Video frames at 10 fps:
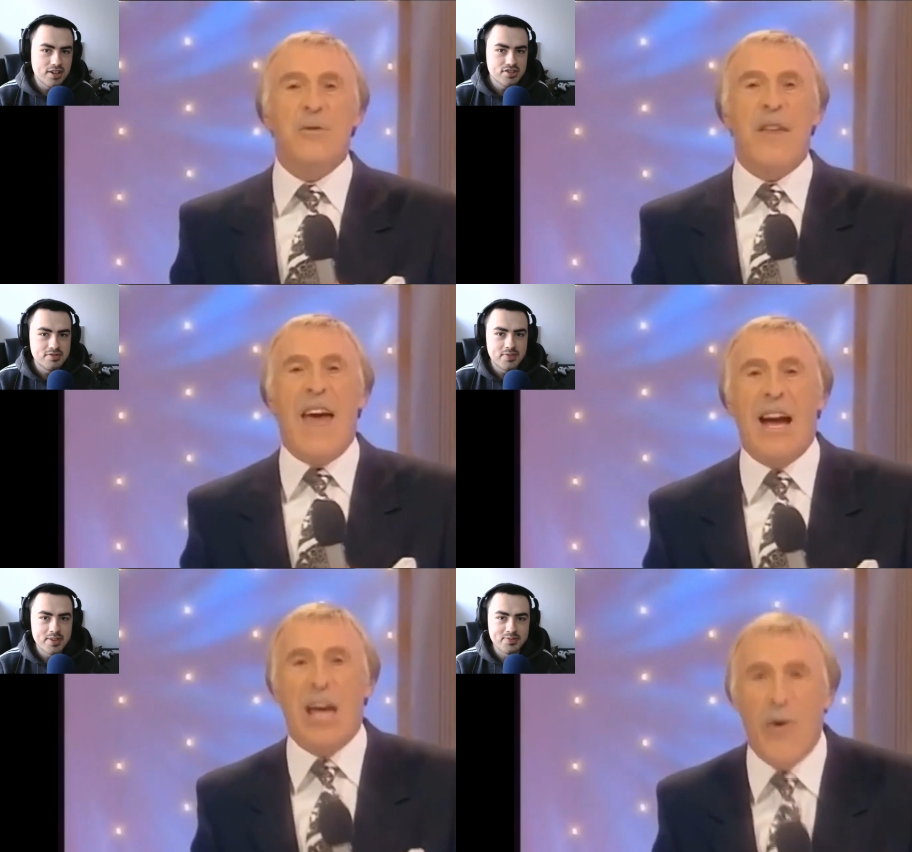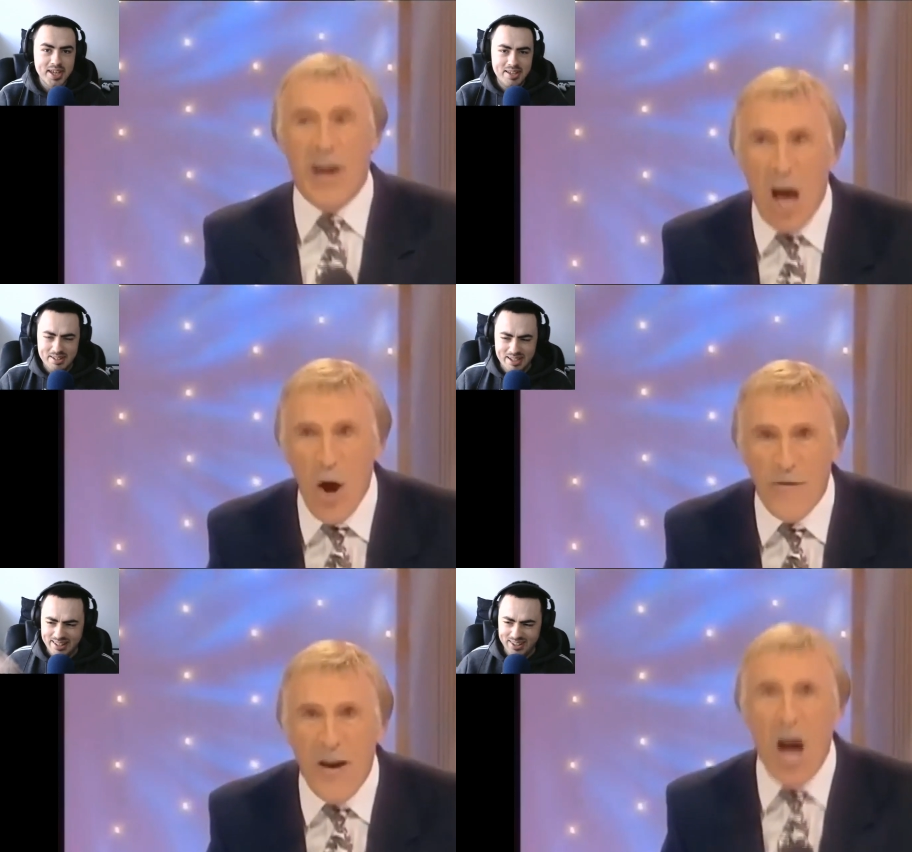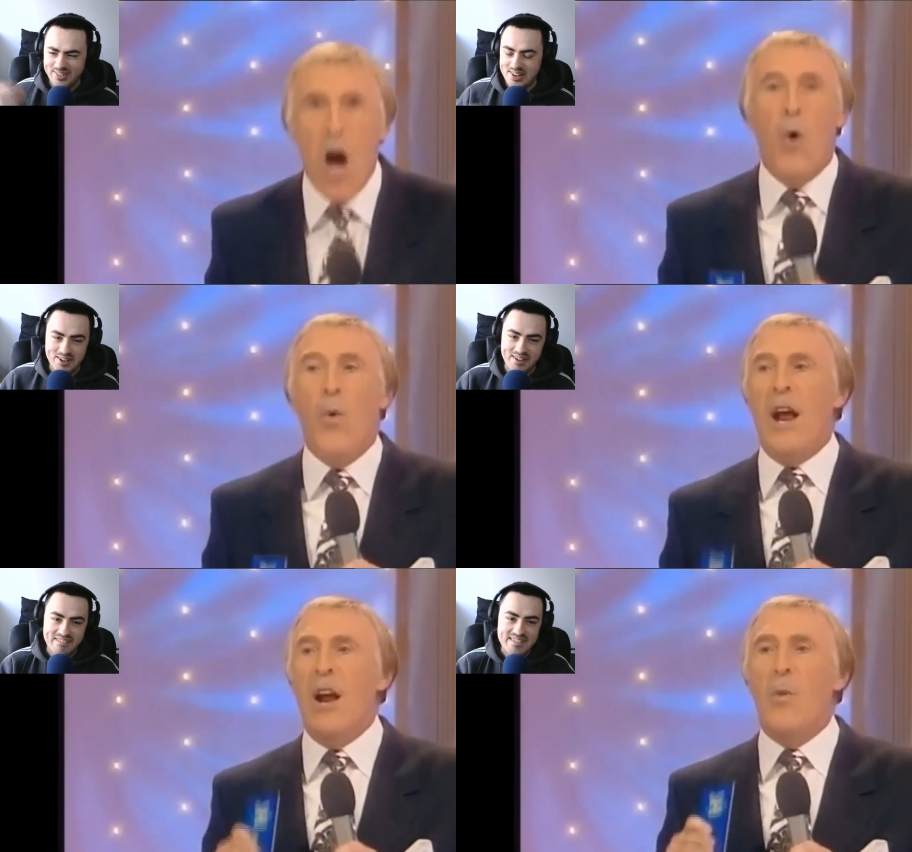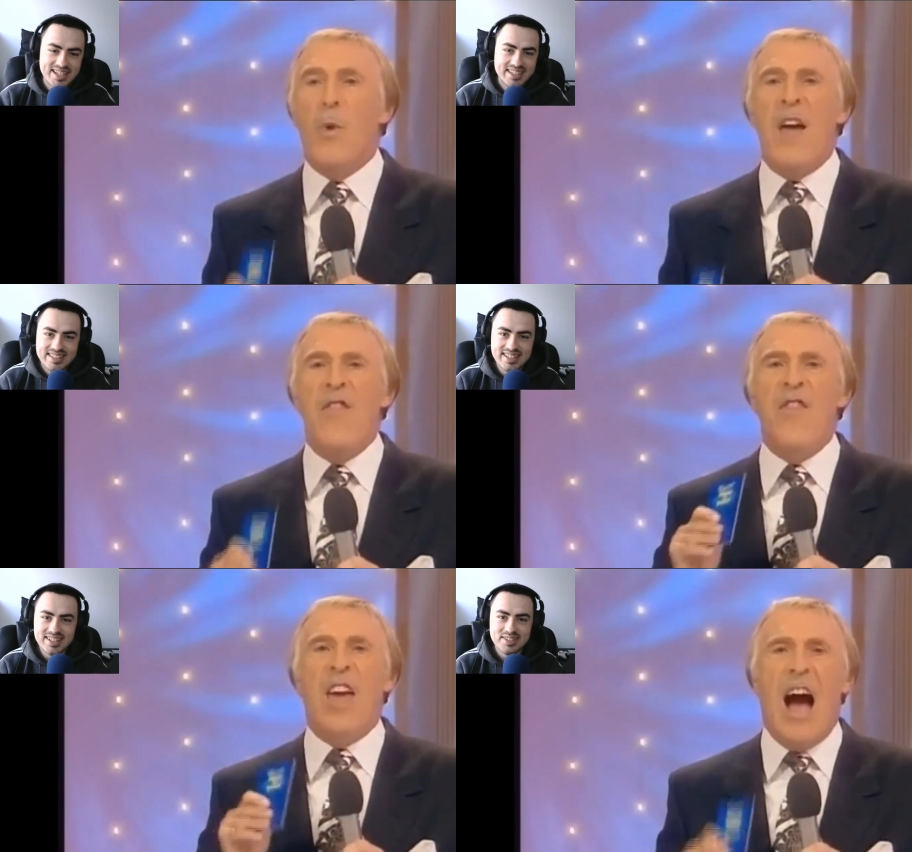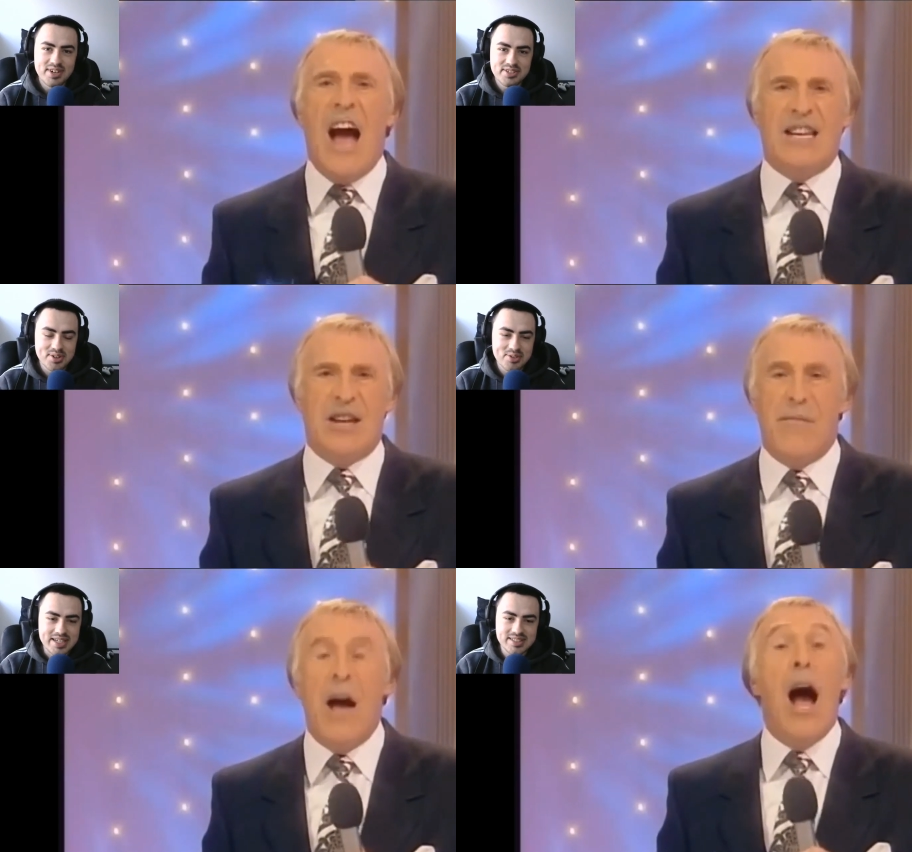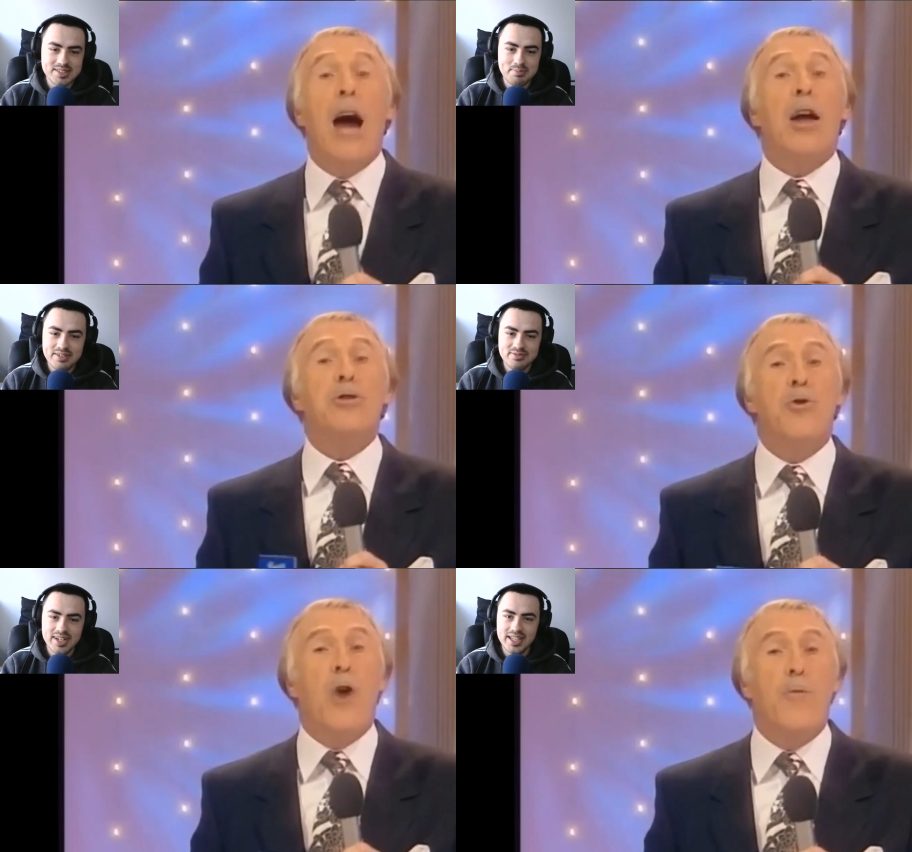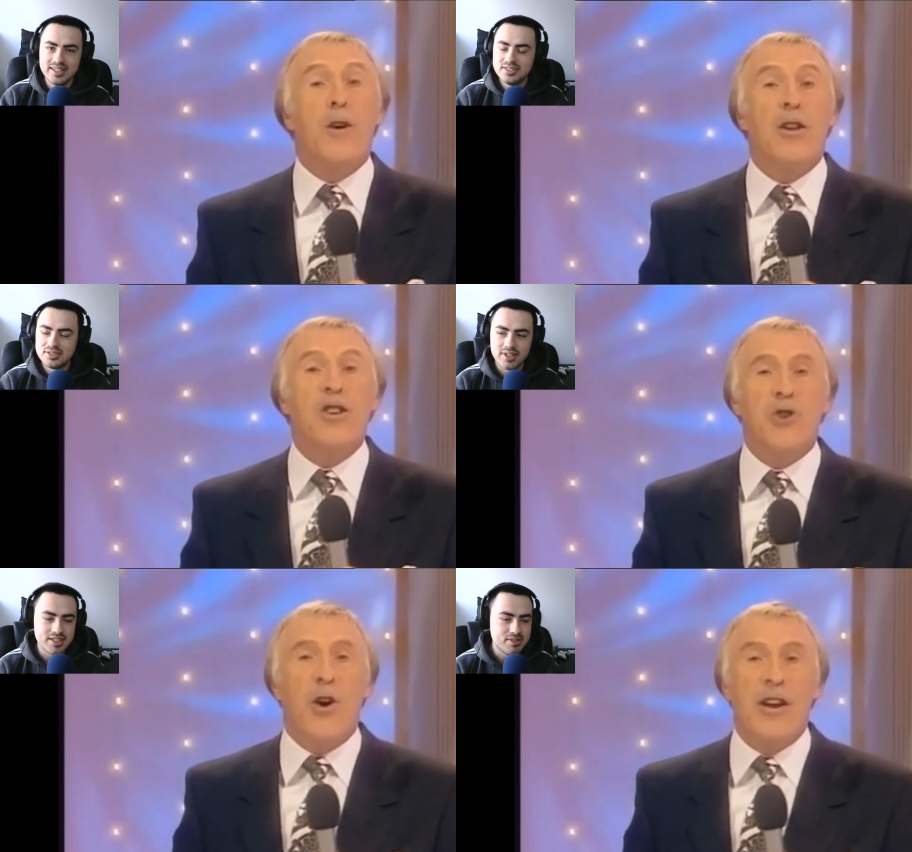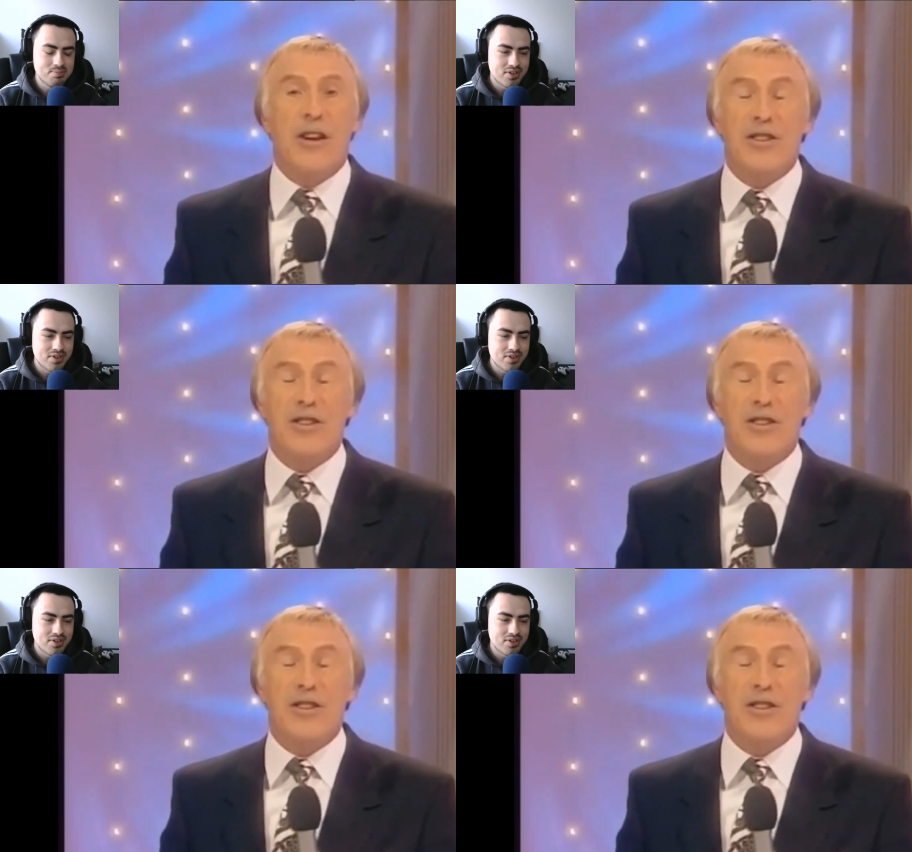Speaker 1: near 150. I don't know. Retro things can be really strange